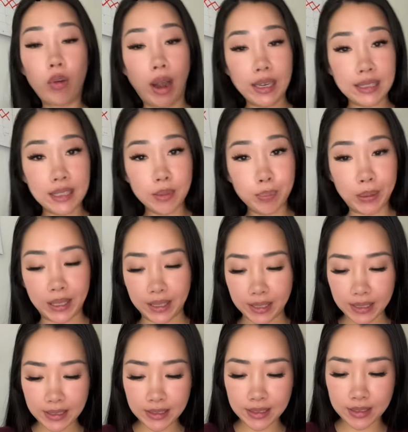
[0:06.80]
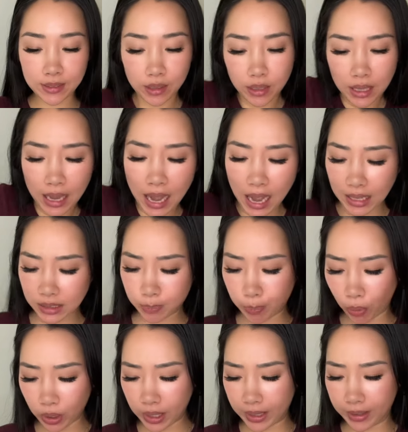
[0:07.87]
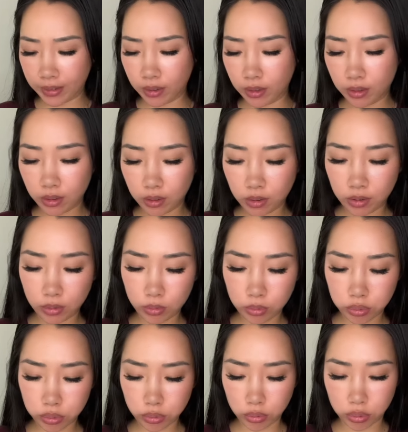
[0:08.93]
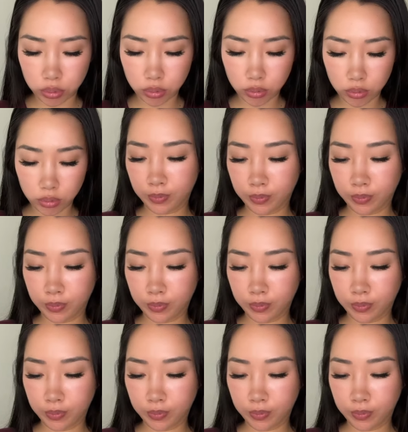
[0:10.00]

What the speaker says: rice and peas. Ah, it's boiling. Whew.